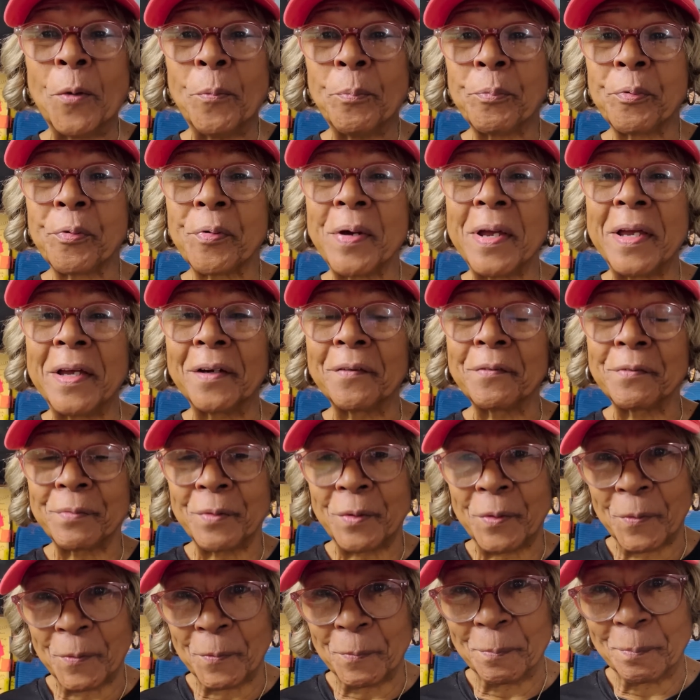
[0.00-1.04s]
prayer
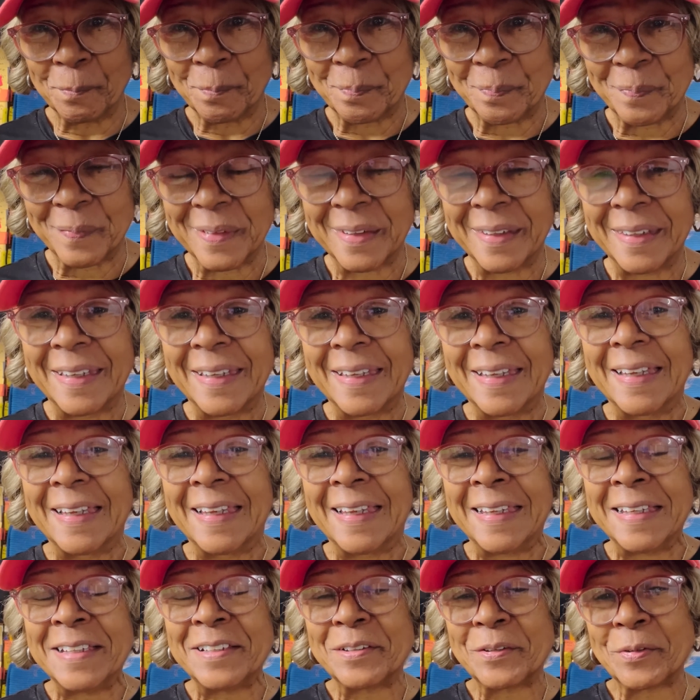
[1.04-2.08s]
room
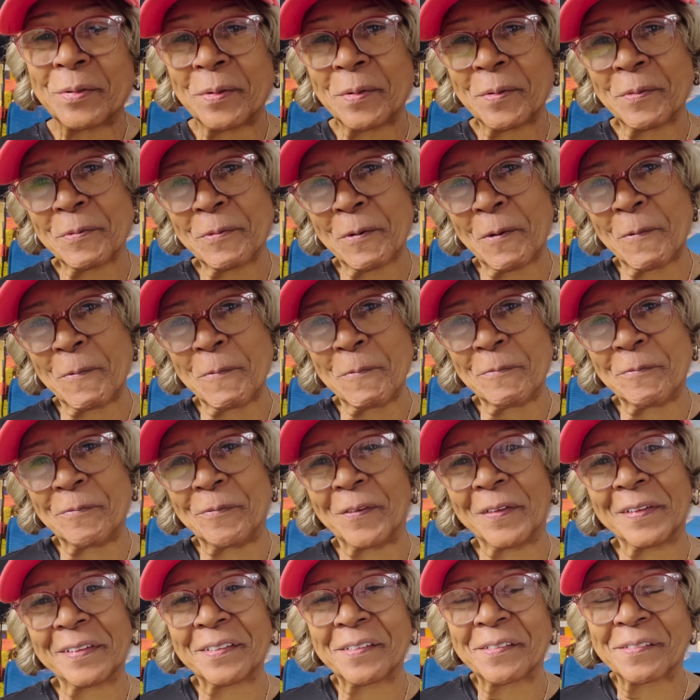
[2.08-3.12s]
into a room
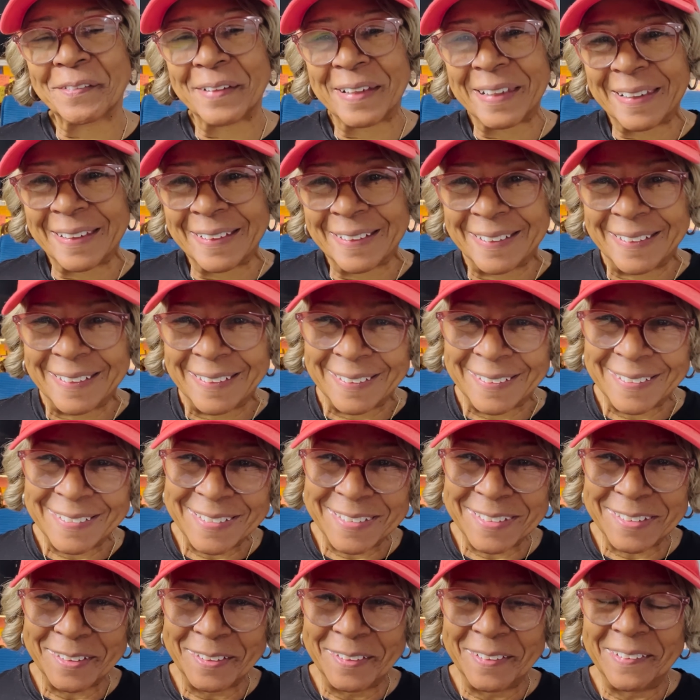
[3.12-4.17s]
for the
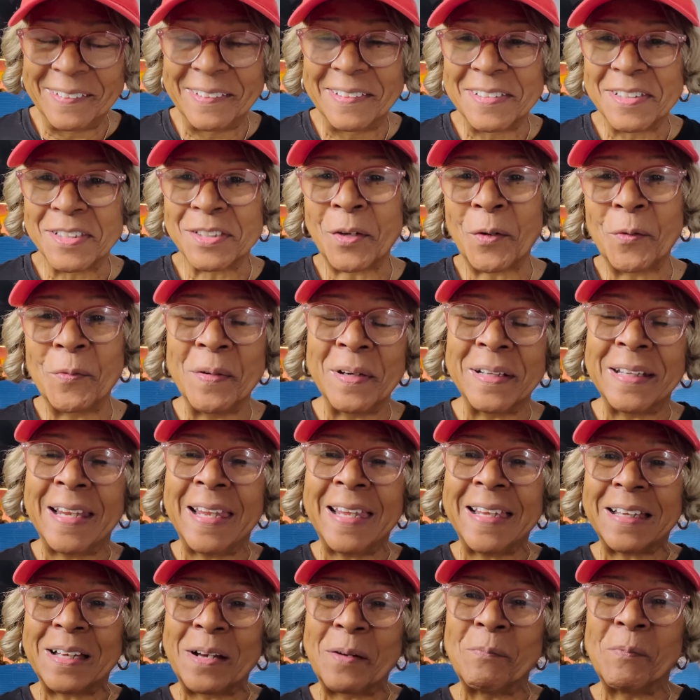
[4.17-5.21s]
grandkids. So when
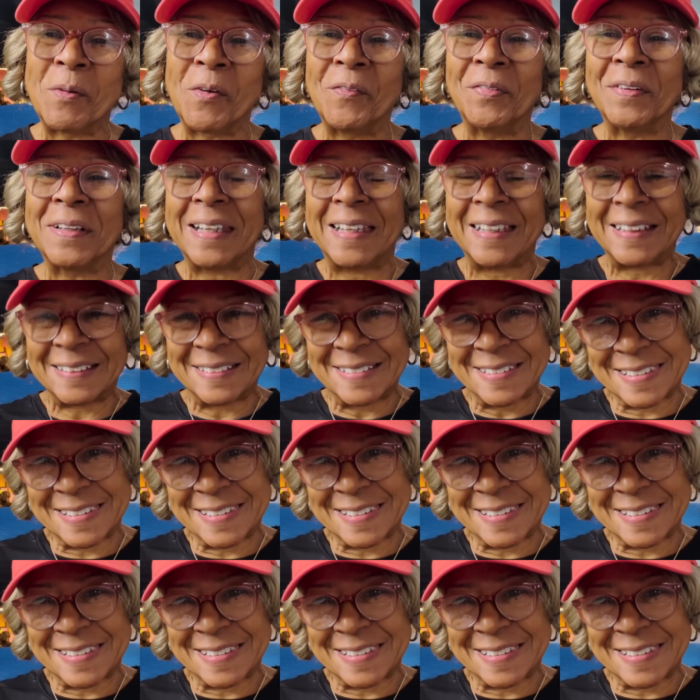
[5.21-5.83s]
they come over, they can